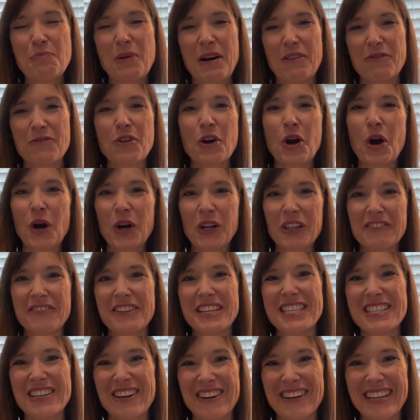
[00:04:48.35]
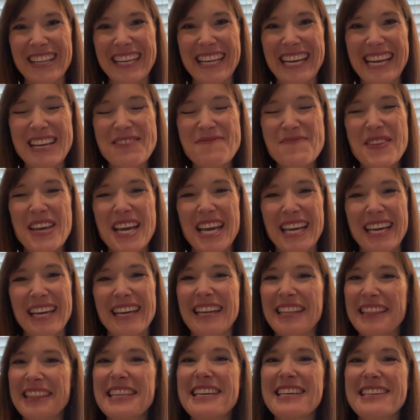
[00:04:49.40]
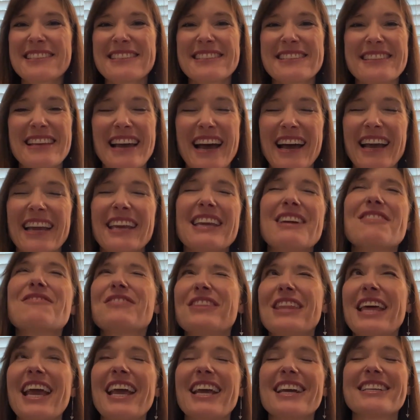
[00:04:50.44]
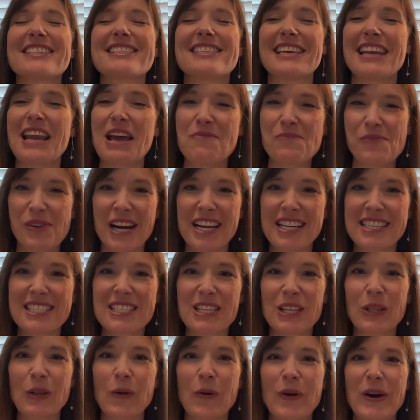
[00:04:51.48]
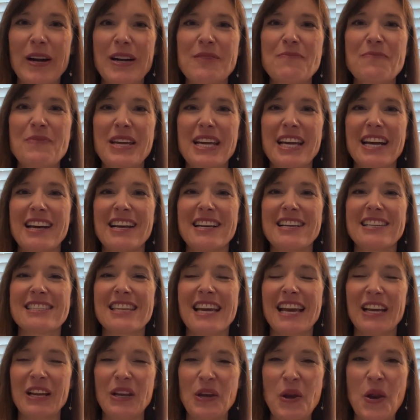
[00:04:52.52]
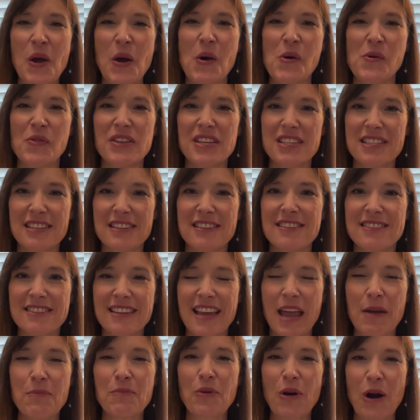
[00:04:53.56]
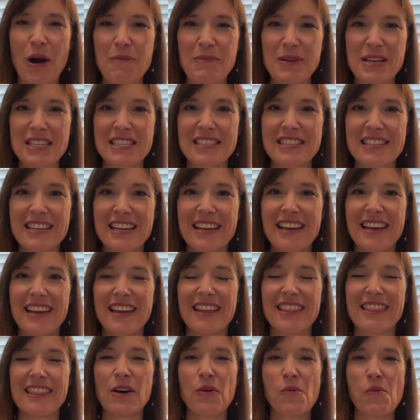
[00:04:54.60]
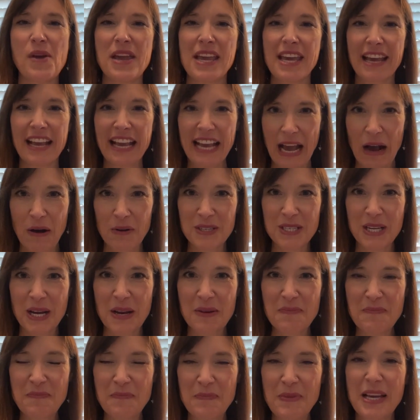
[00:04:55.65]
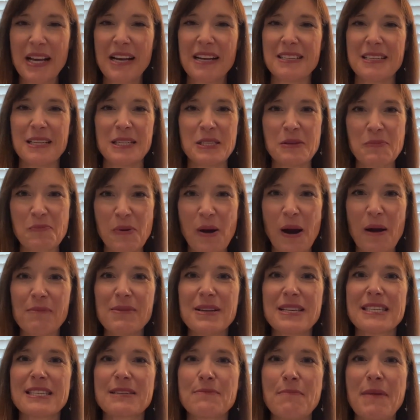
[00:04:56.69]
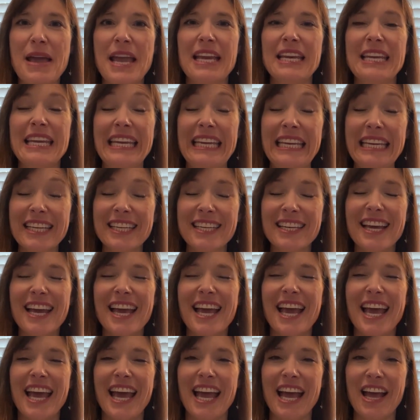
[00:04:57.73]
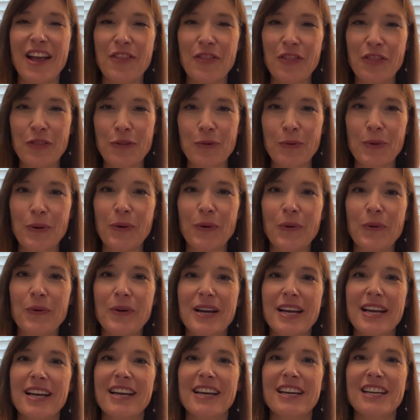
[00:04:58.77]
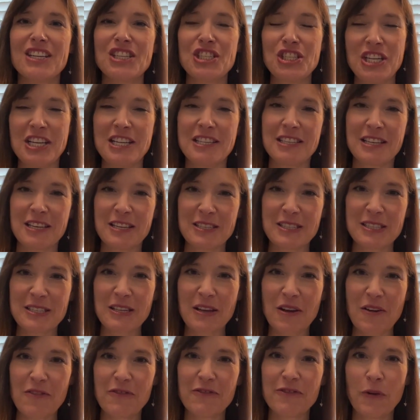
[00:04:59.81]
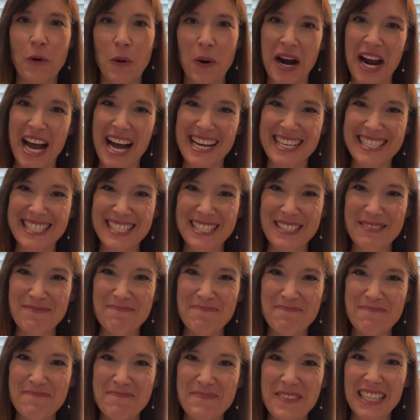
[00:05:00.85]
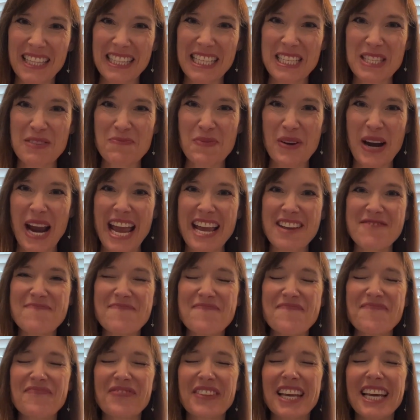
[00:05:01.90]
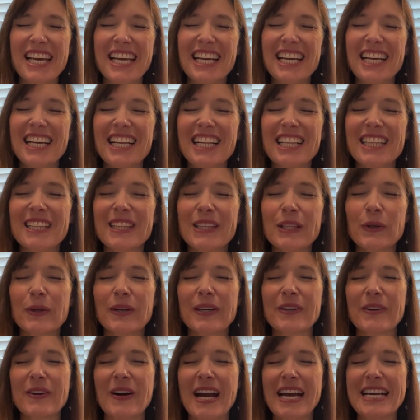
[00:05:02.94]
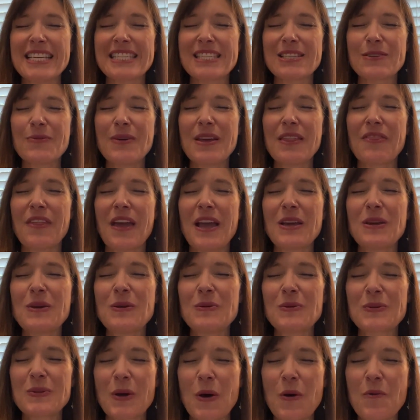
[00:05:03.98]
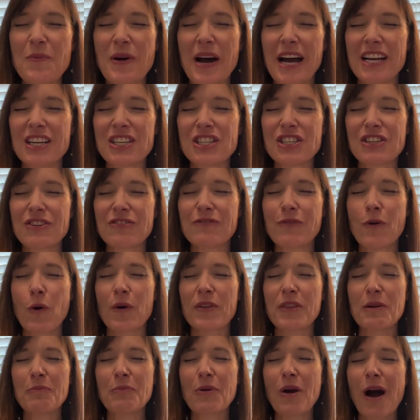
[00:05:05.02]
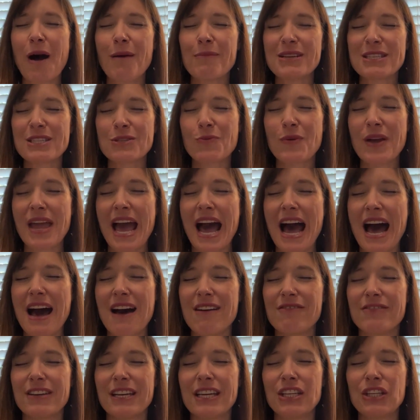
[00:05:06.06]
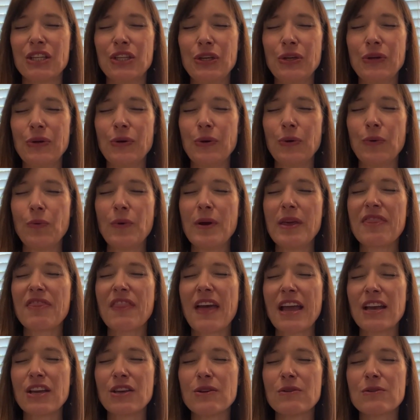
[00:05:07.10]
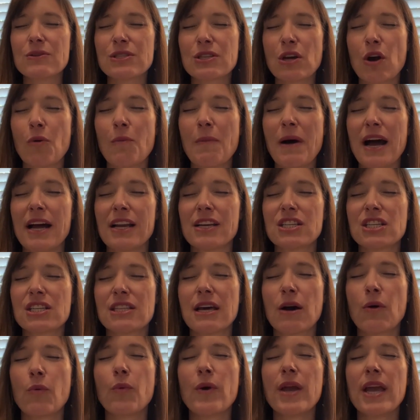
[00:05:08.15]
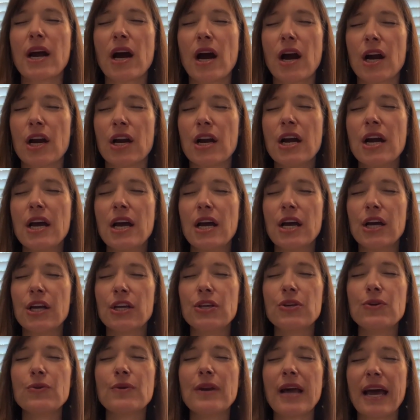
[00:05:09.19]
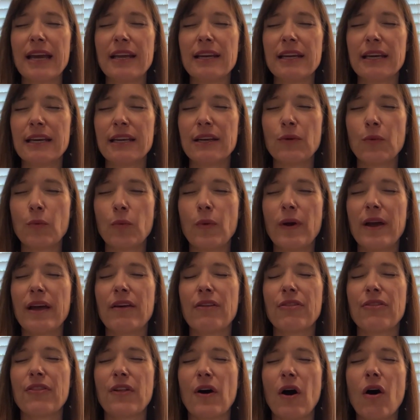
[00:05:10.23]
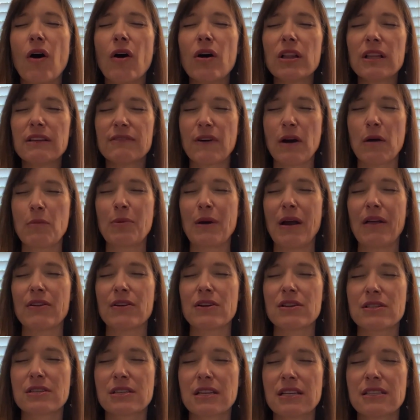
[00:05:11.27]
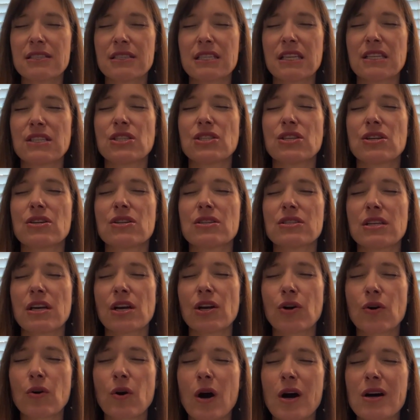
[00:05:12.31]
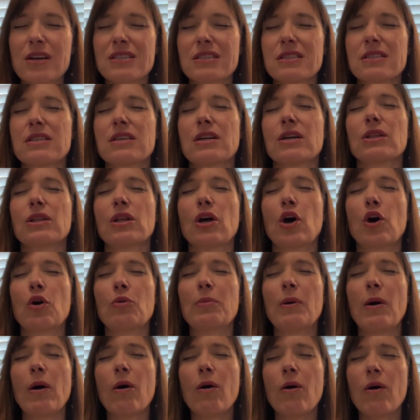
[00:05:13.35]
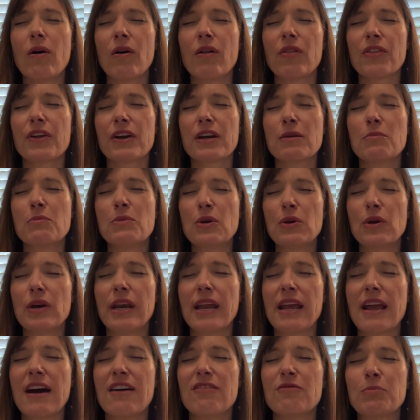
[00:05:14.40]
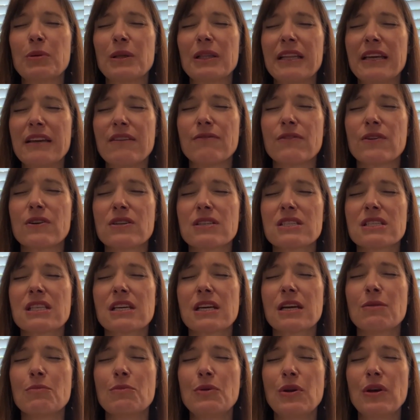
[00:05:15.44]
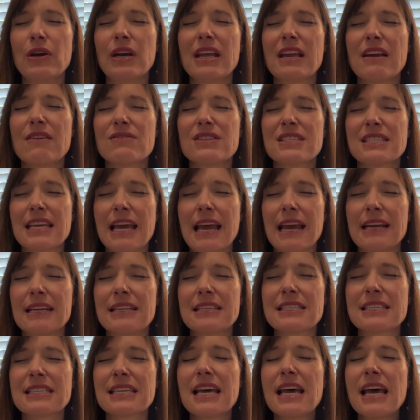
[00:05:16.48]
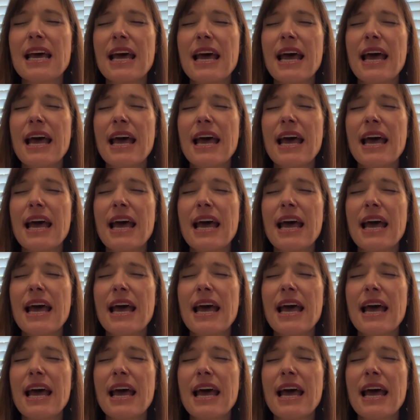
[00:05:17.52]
but for all of eternity and in this i give thanks and i praise the lord because i know this is a promise that we can count on because it's a promise made in and through Jesus for us. Let's pray. Lord Christ, we thank you so much for the promise we have in you. We thank you so much that we are united with all of our brothers and sisters across the globe, all the community of believers, the community of saints,